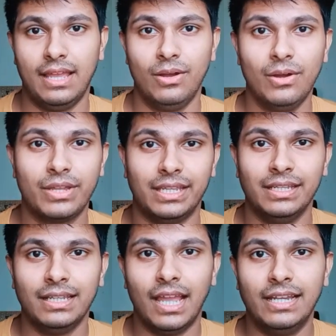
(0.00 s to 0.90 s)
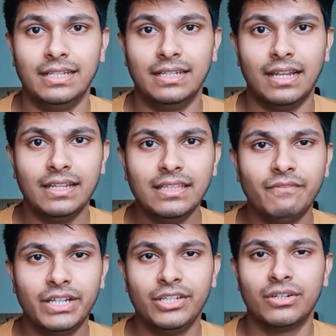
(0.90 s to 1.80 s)
Okay, and in
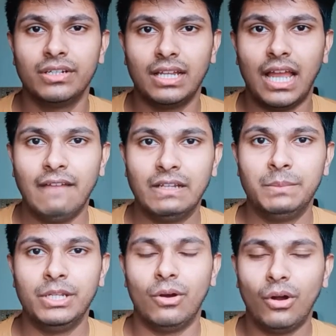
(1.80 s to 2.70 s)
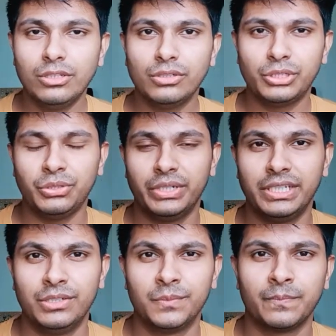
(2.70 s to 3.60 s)
the video, I will be also
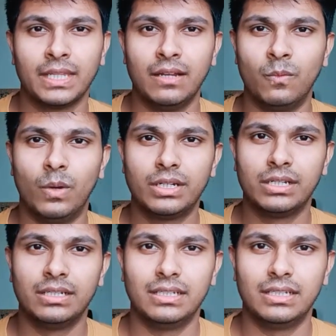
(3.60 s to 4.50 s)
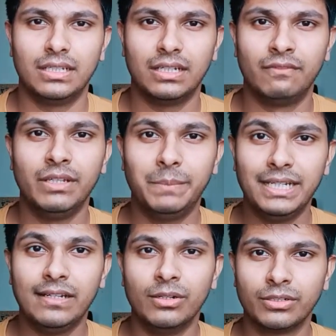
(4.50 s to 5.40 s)
showing you what a
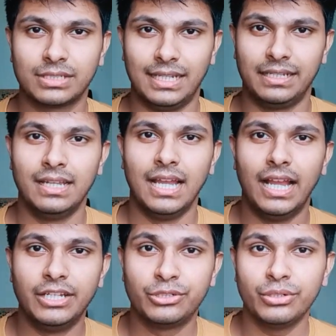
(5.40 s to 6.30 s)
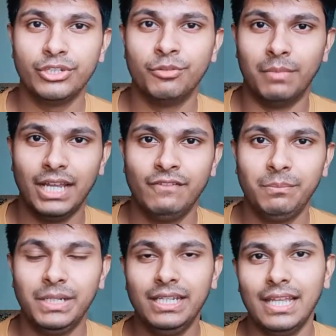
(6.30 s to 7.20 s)
VPD looks like. I'll show you my
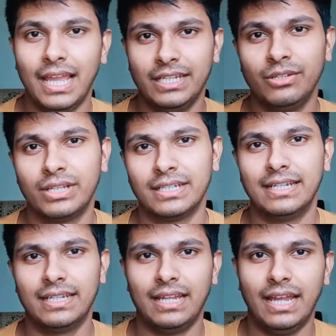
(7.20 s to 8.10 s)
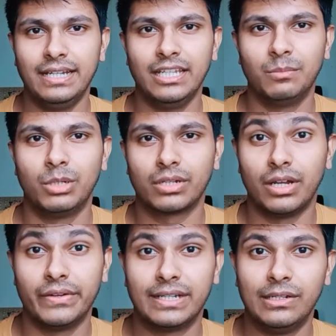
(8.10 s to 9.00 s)
VPD and you can get an idea about
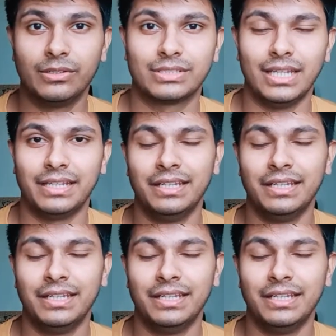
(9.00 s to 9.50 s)
how it looks like.